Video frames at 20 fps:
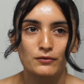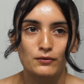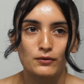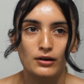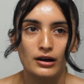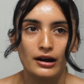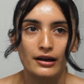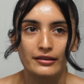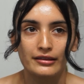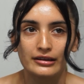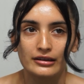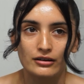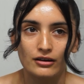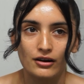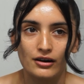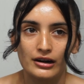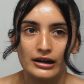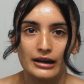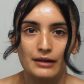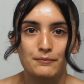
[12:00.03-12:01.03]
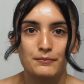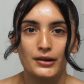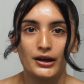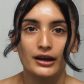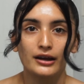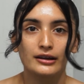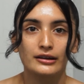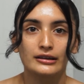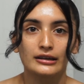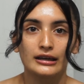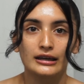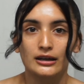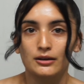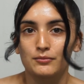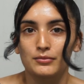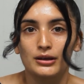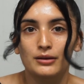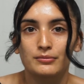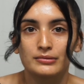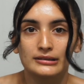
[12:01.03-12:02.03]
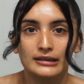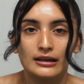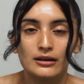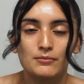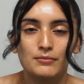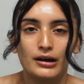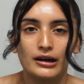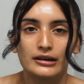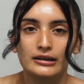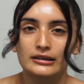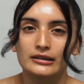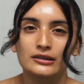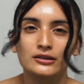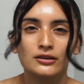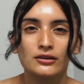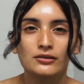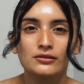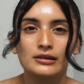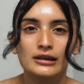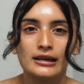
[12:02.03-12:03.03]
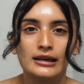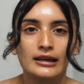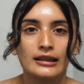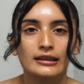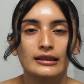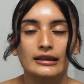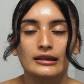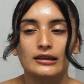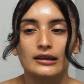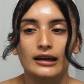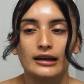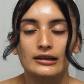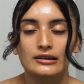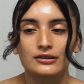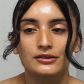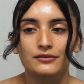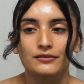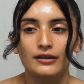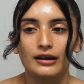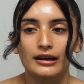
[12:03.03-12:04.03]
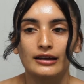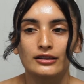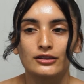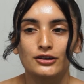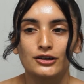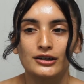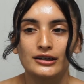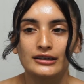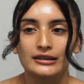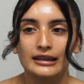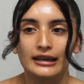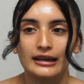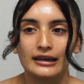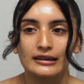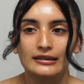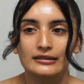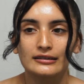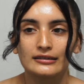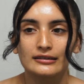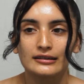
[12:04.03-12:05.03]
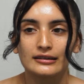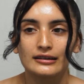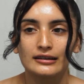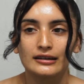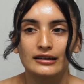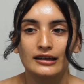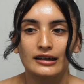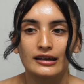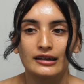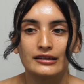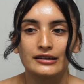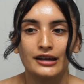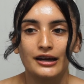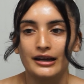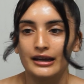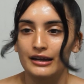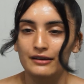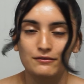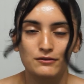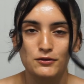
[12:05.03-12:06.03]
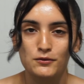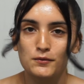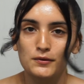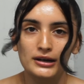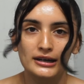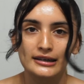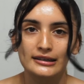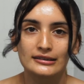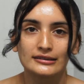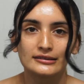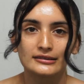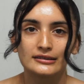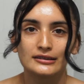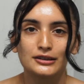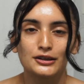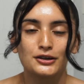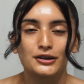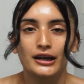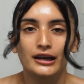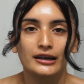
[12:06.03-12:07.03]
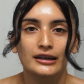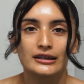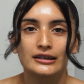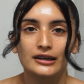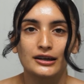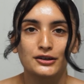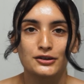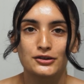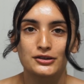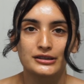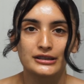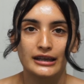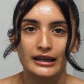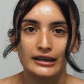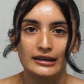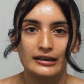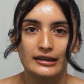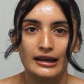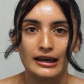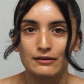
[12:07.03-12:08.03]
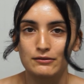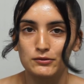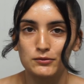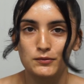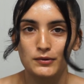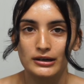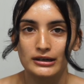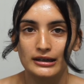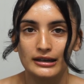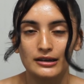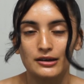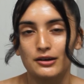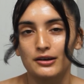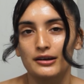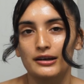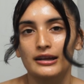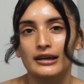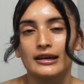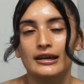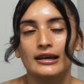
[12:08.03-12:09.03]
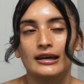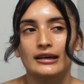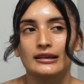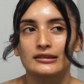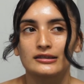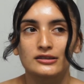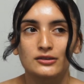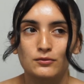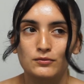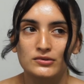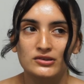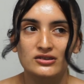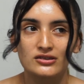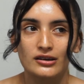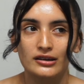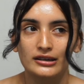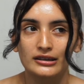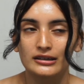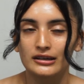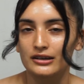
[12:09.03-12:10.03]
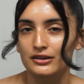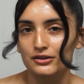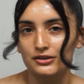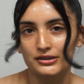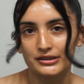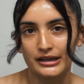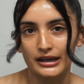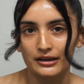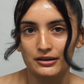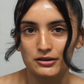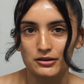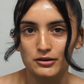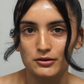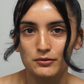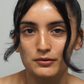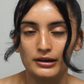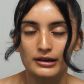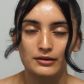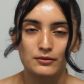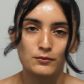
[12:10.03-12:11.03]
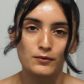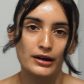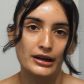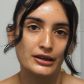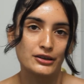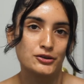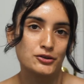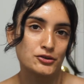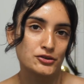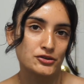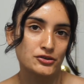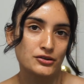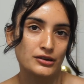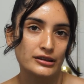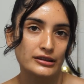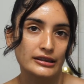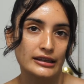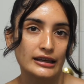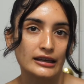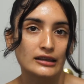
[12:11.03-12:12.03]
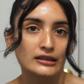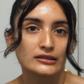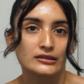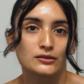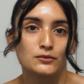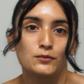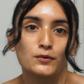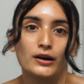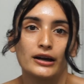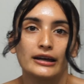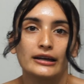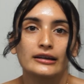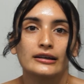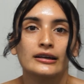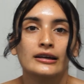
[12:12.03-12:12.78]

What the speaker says: for how they are, and I'm not gonna be upset about it, you know? Like I learned that not everyone is, you're not gonna understand everyone, and someone's not gonna understand you and why you do certain things and why